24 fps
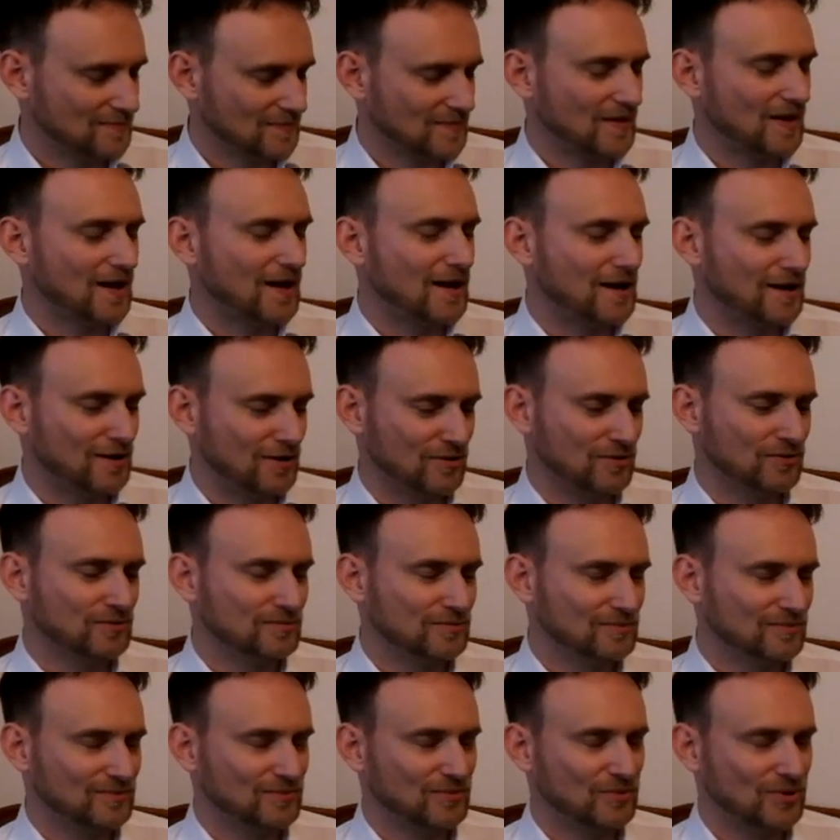Yeah, I know.
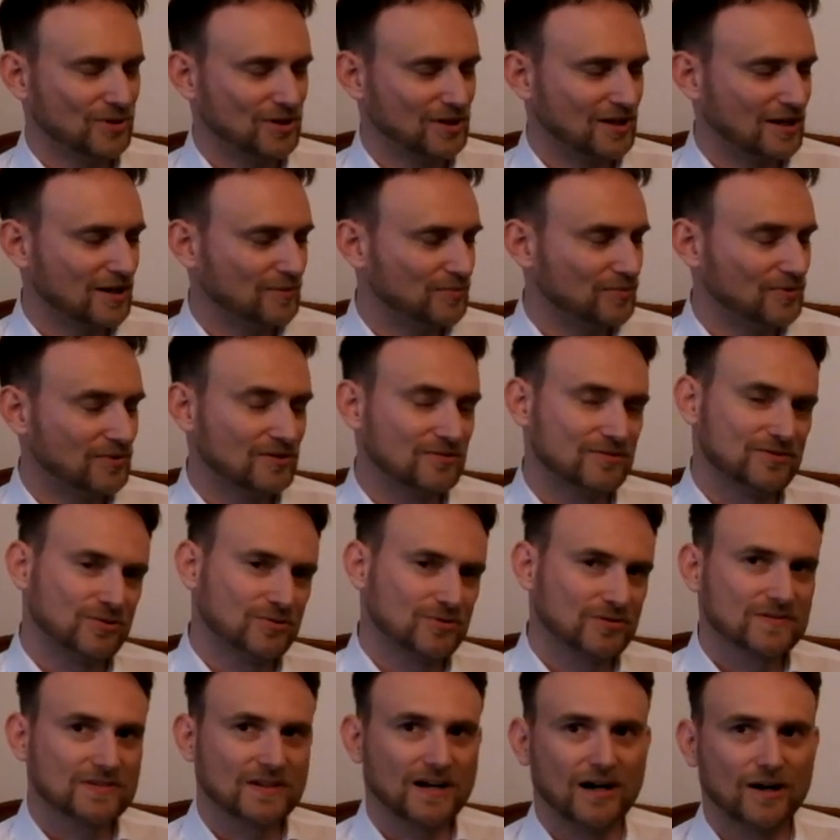Reading up in
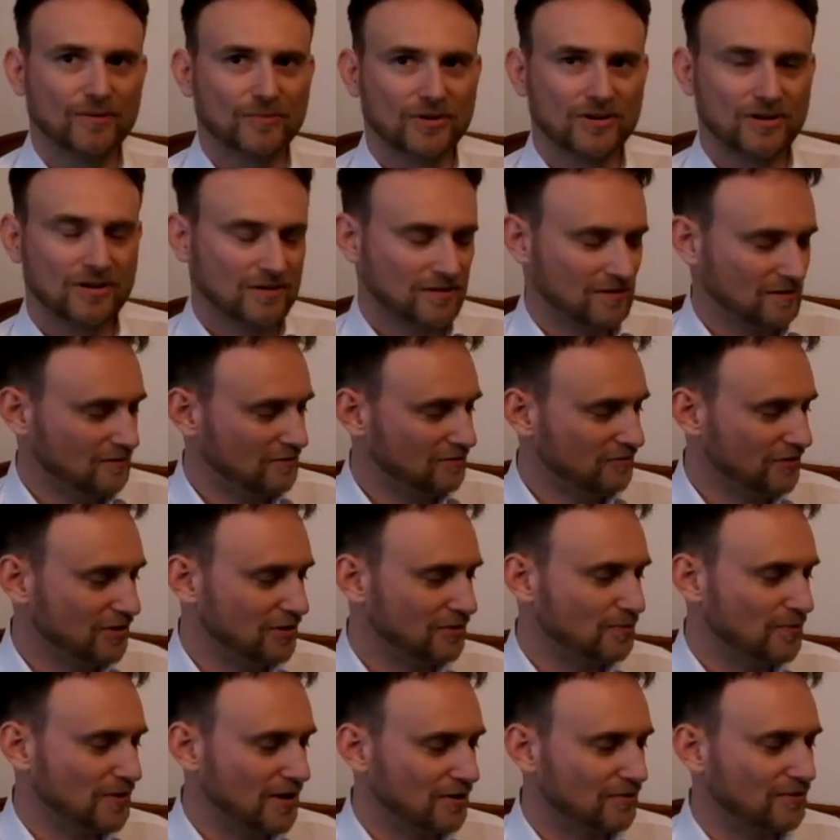U S Army
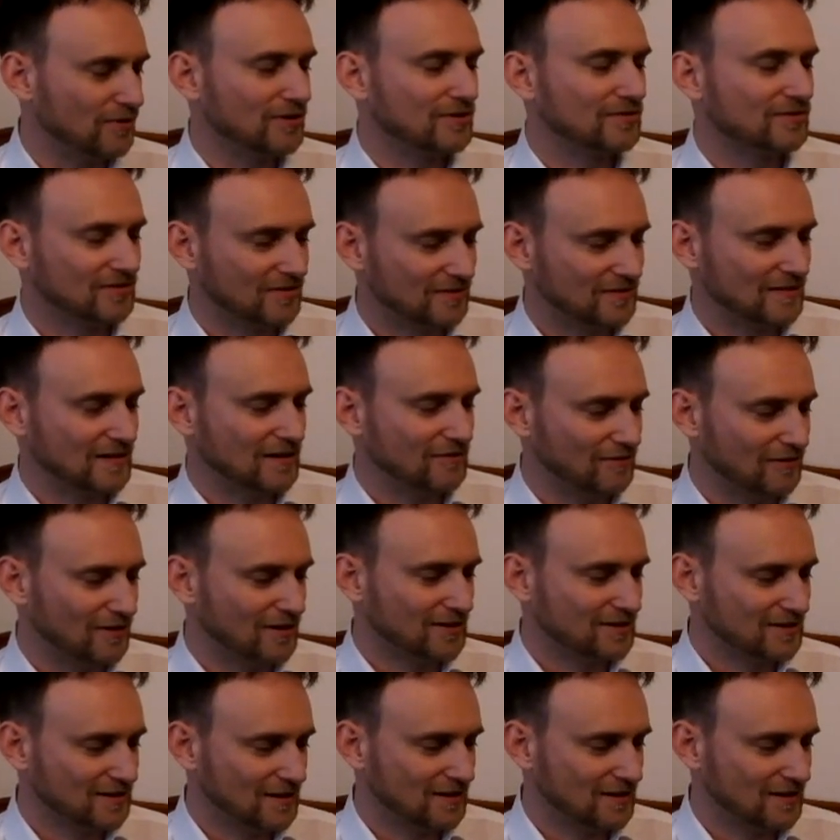field manuals and stuff like